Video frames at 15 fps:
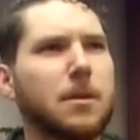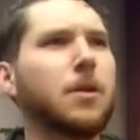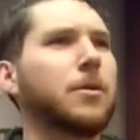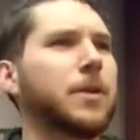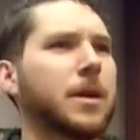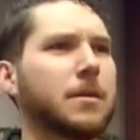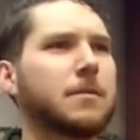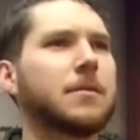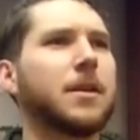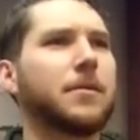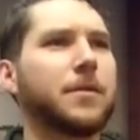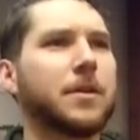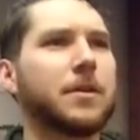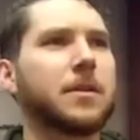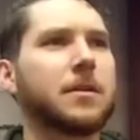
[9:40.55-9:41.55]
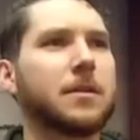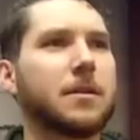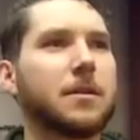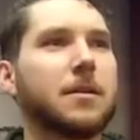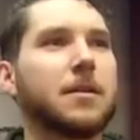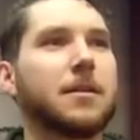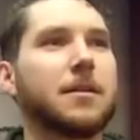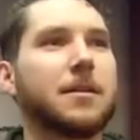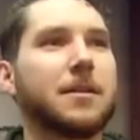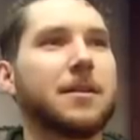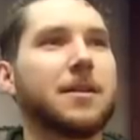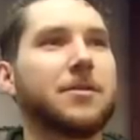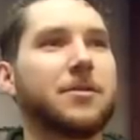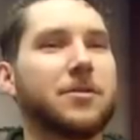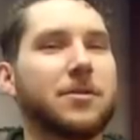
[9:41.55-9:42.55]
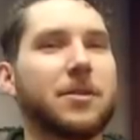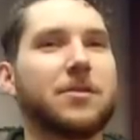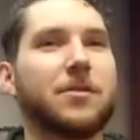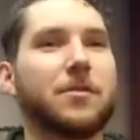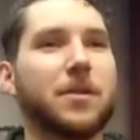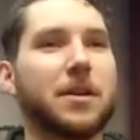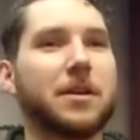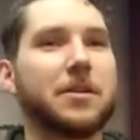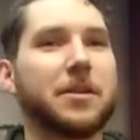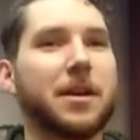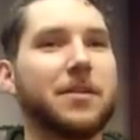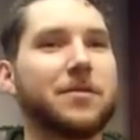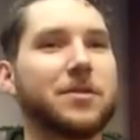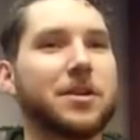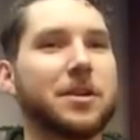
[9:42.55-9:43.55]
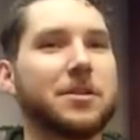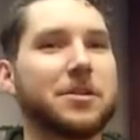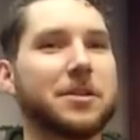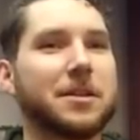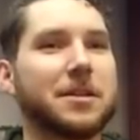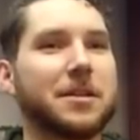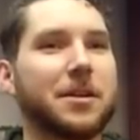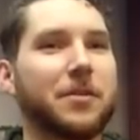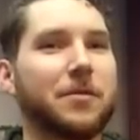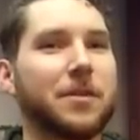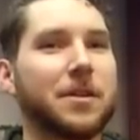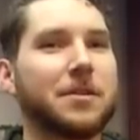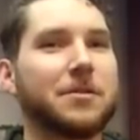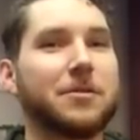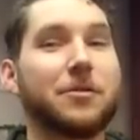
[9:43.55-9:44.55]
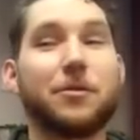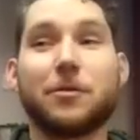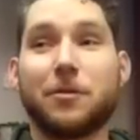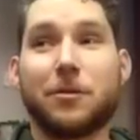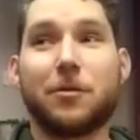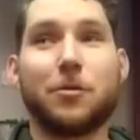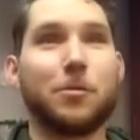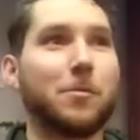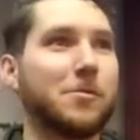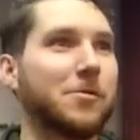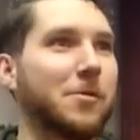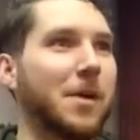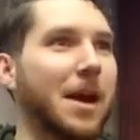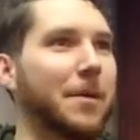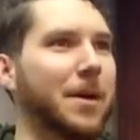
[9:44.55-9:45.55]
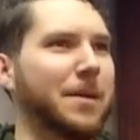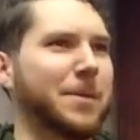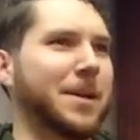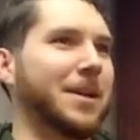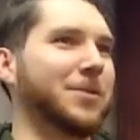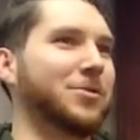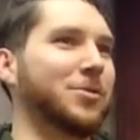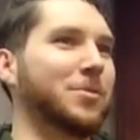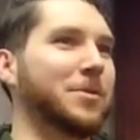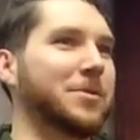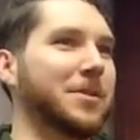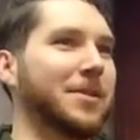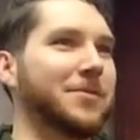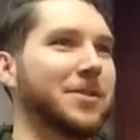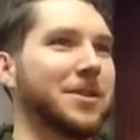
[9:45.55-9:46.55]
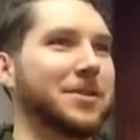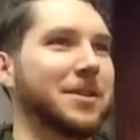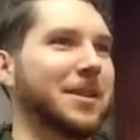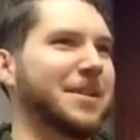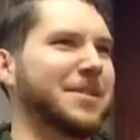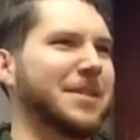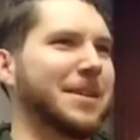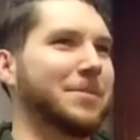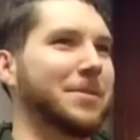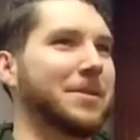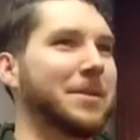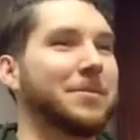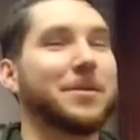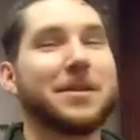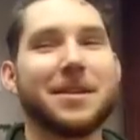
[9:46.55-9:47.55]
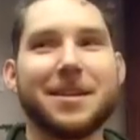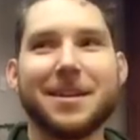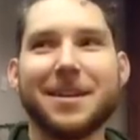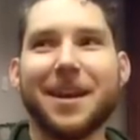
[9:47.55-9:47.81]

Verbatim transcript: Oh yeah, definitely. Nice. It's a very life-changing event to have. I mean, I assume it's life-changing. It hasn't happened yet, but